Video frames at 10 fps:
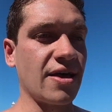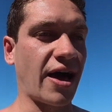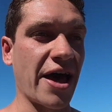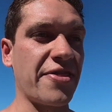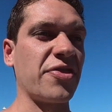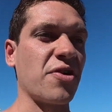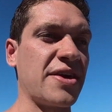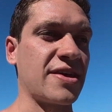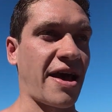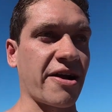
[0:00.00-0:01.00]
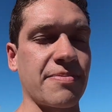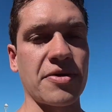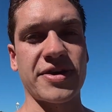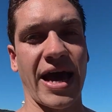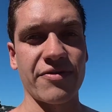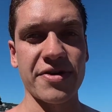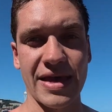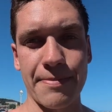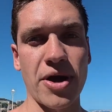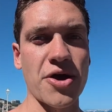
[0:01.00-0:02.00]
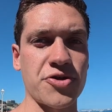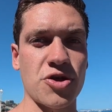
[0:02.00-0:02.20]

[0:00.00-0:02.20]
I then know the exact amount of calories that person